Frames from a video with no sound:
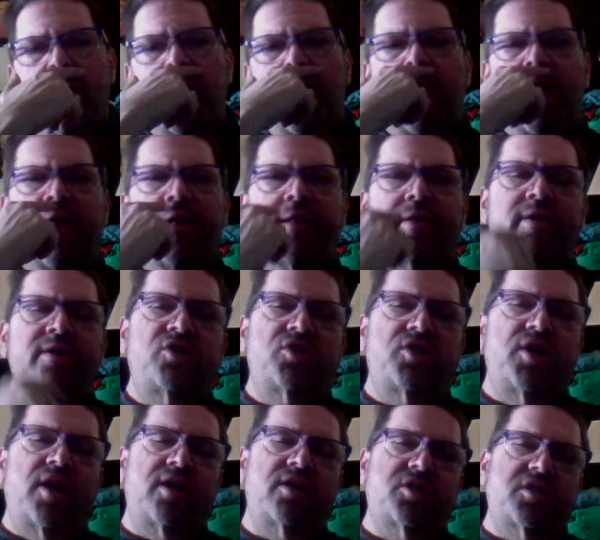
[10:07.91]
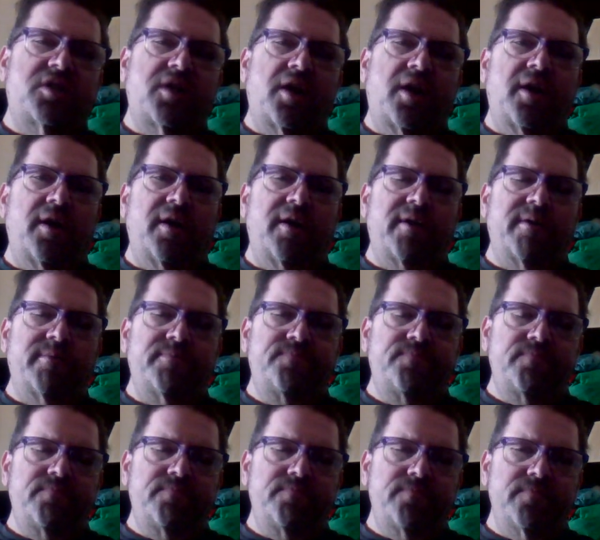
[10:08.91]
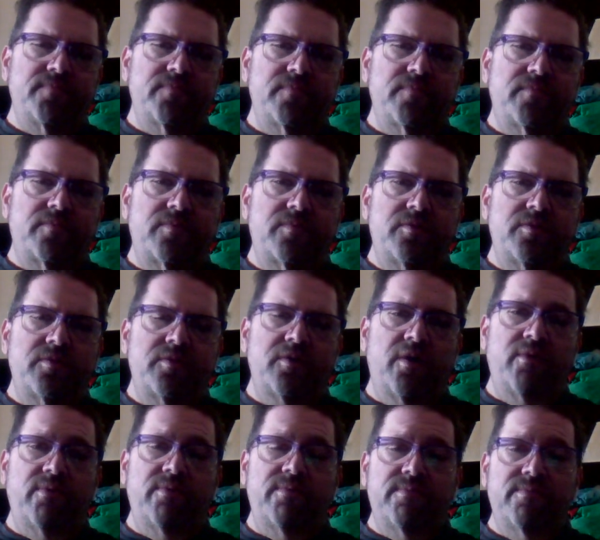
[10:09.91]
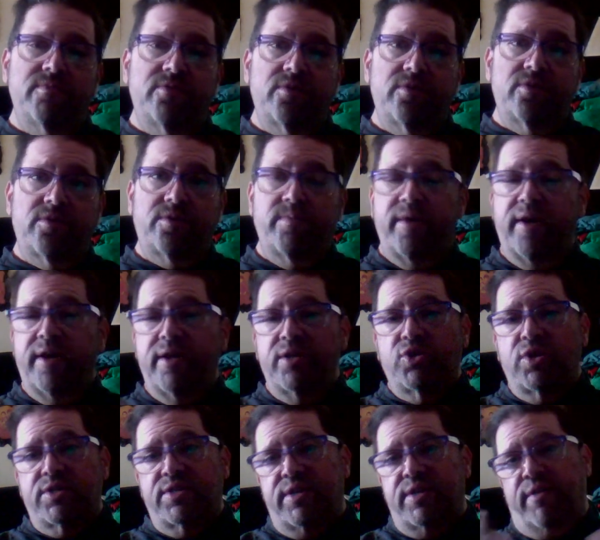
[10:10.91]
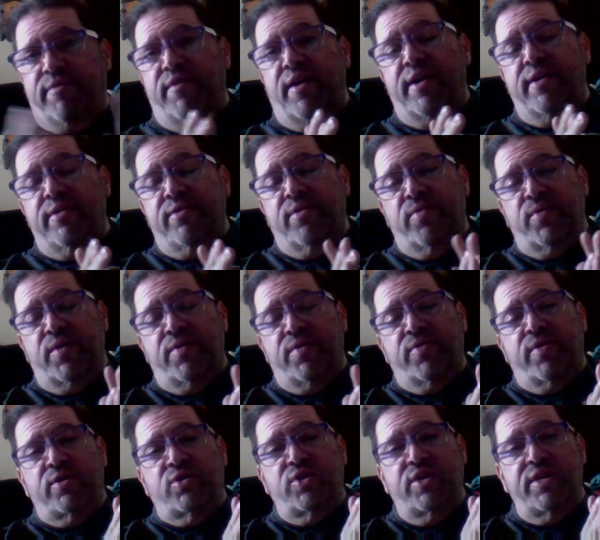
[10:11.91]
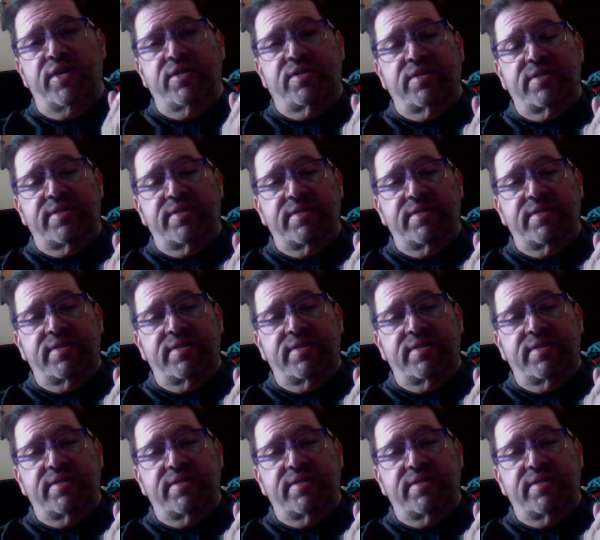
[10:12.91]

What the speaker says: And it's just, you know, to me it's just not right that she's